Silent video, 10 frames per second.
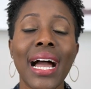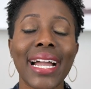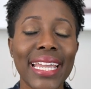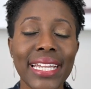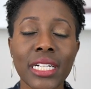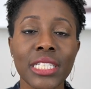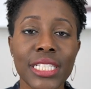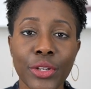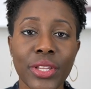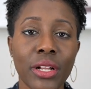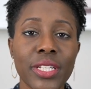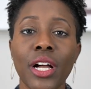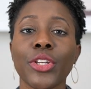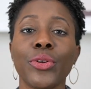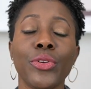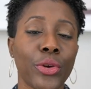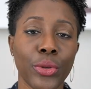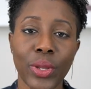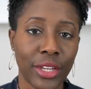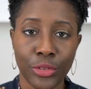I can guarantee they'll tell you, no,
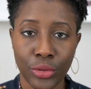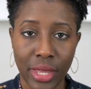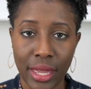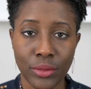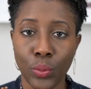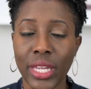you can't do that.